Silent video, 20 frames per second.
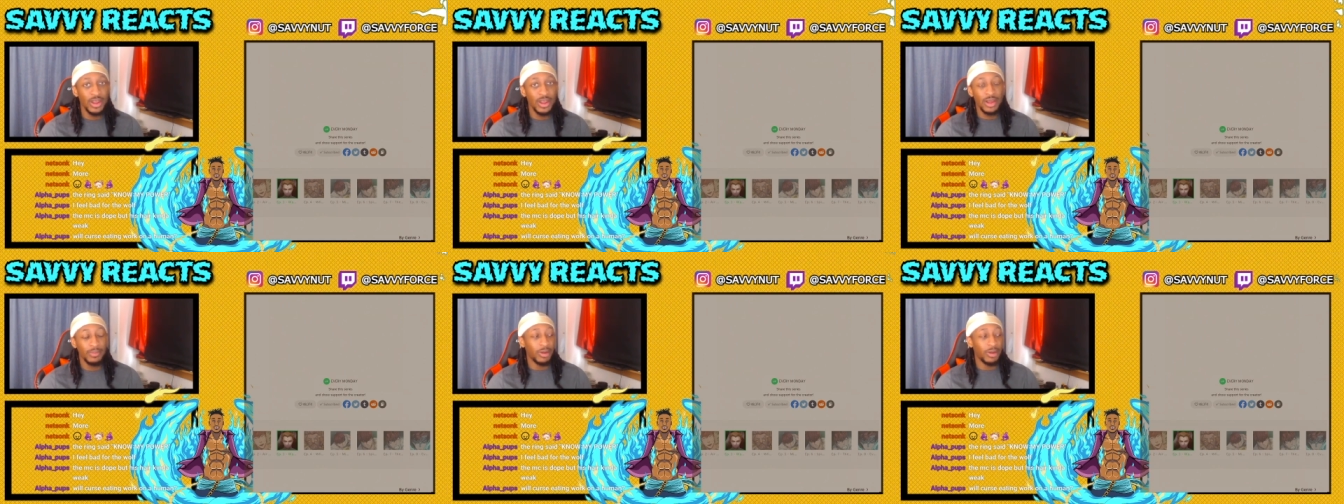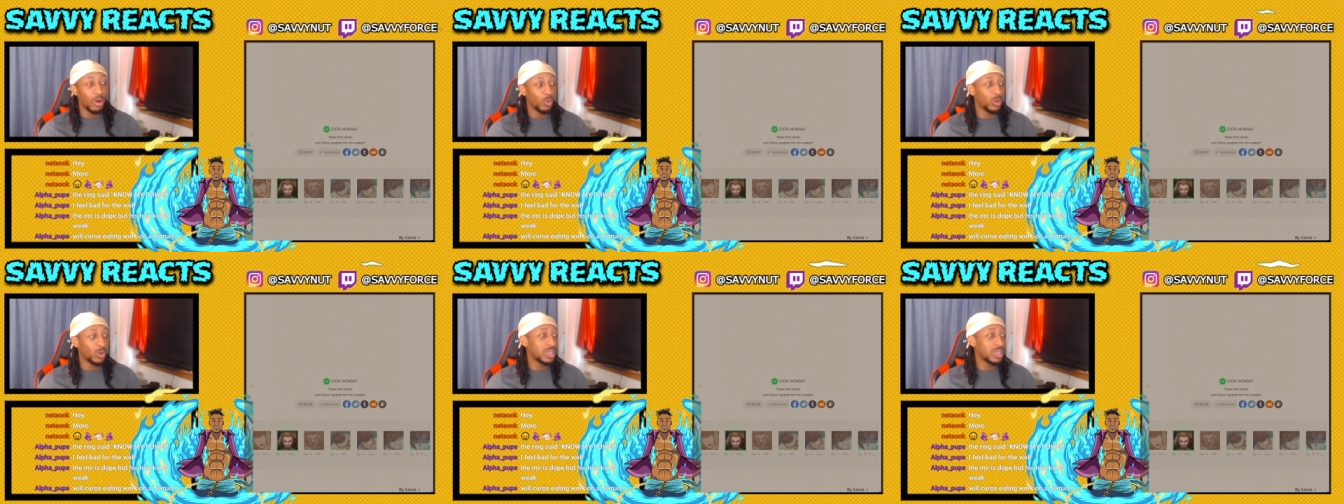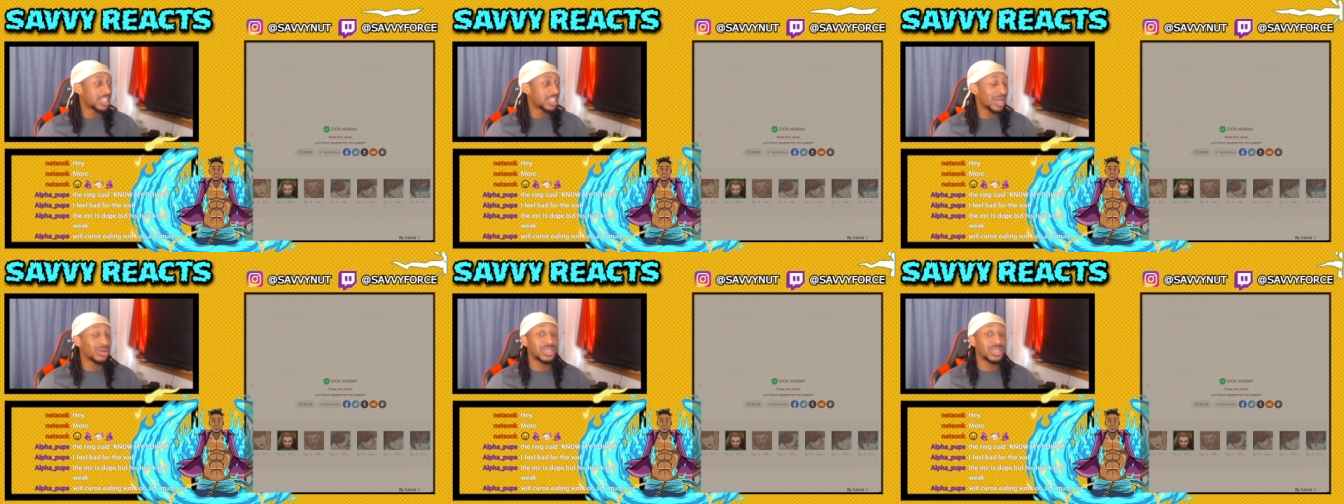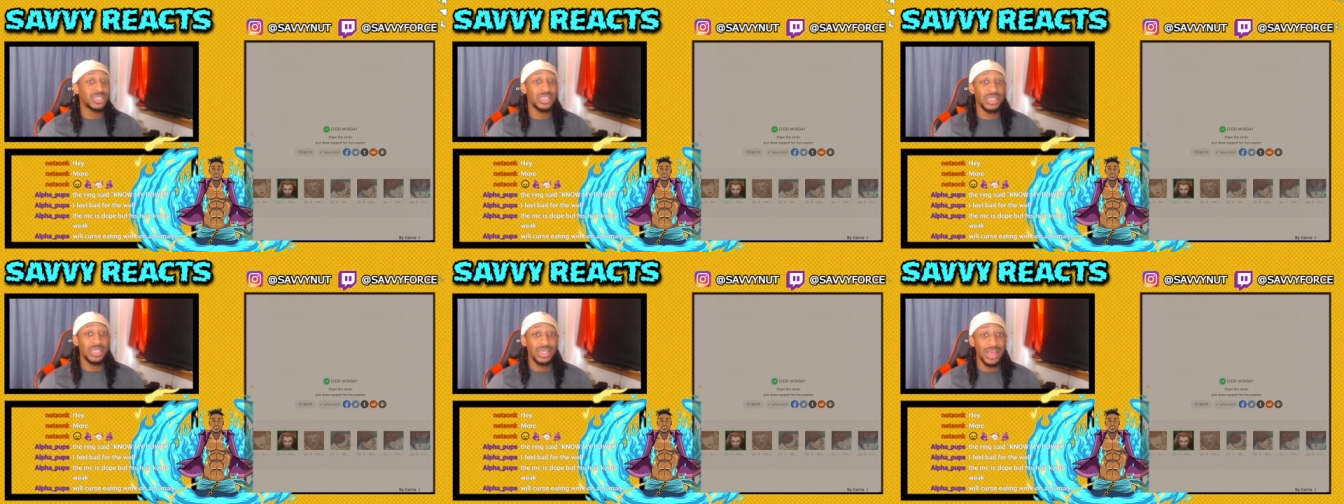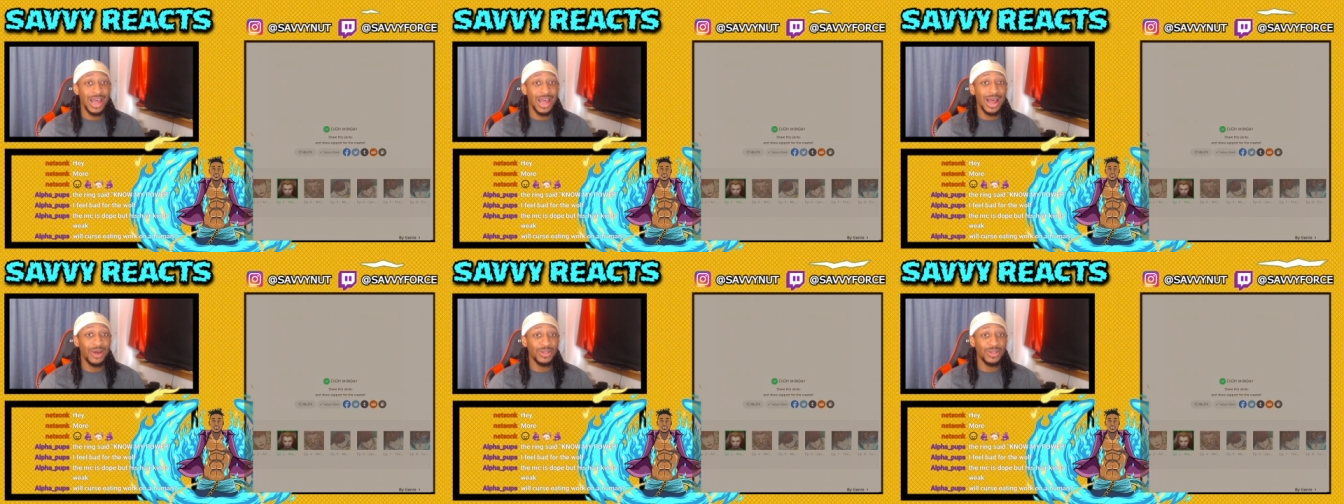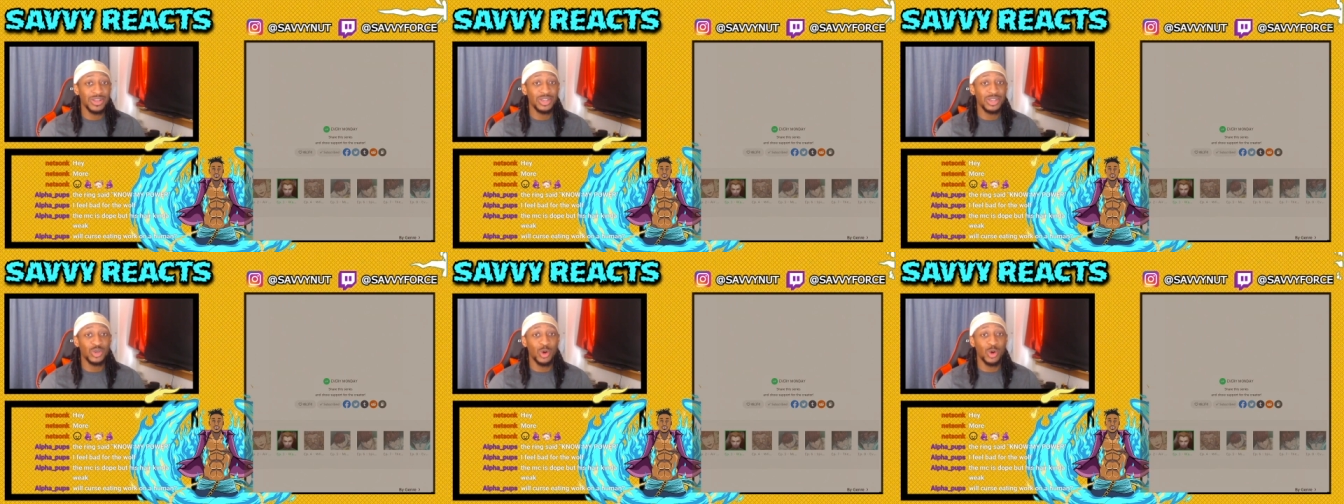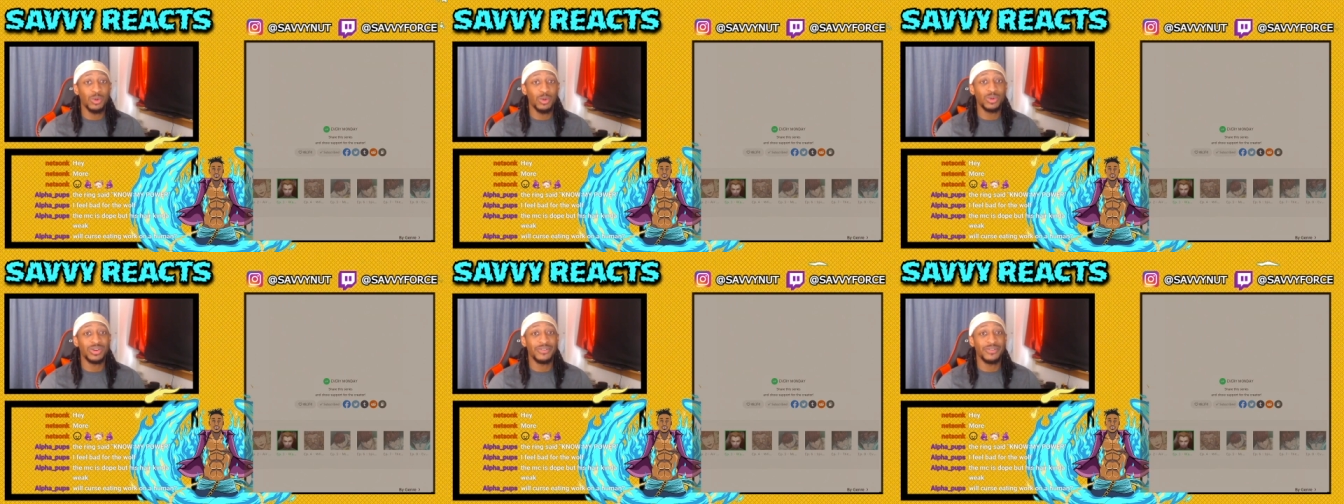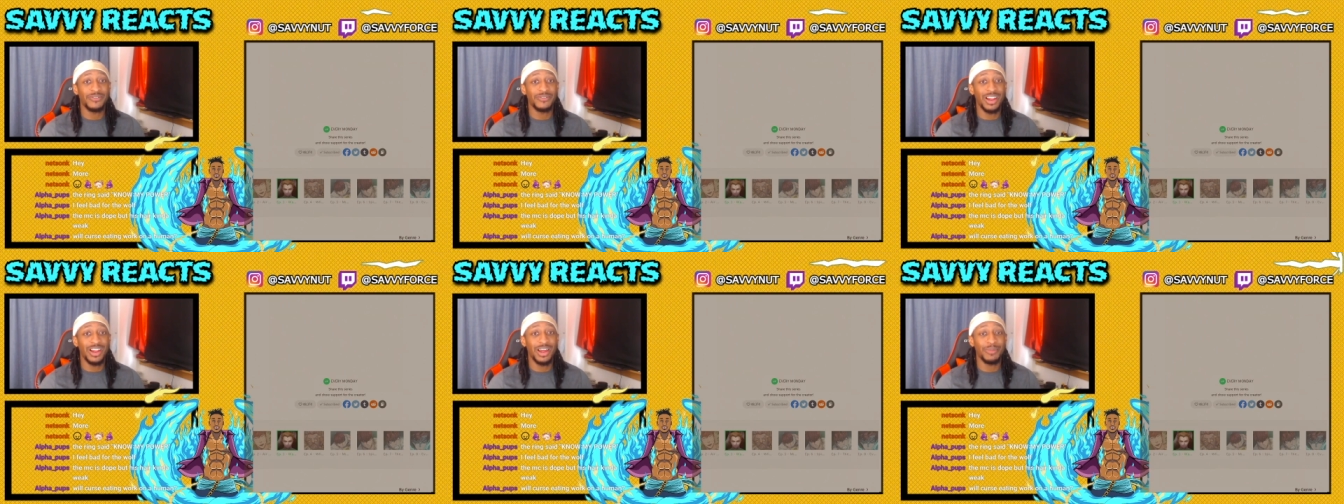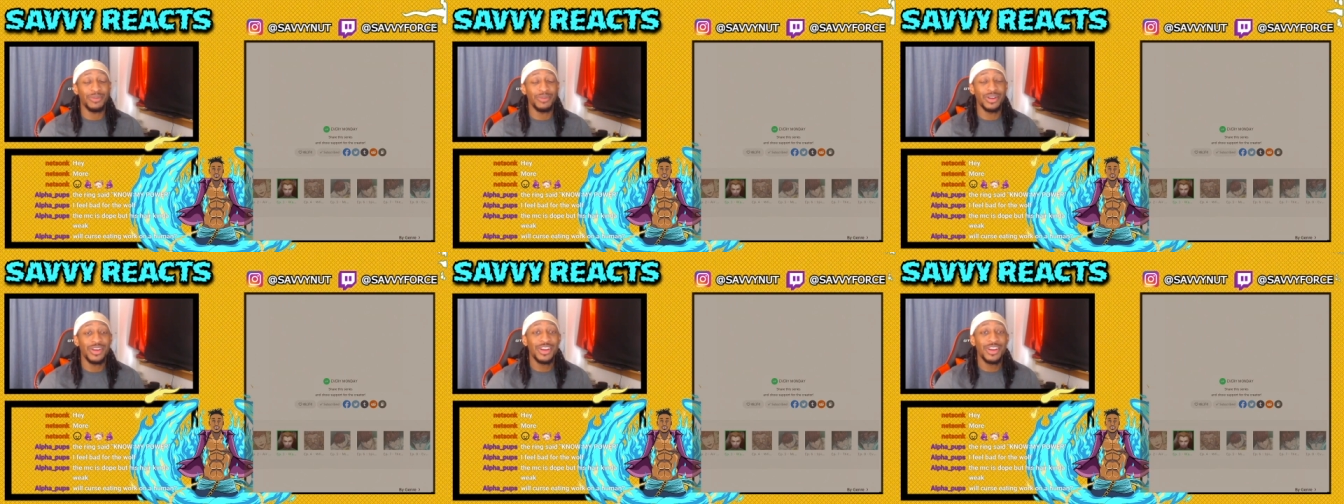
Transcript: But we shall see how this story will develop.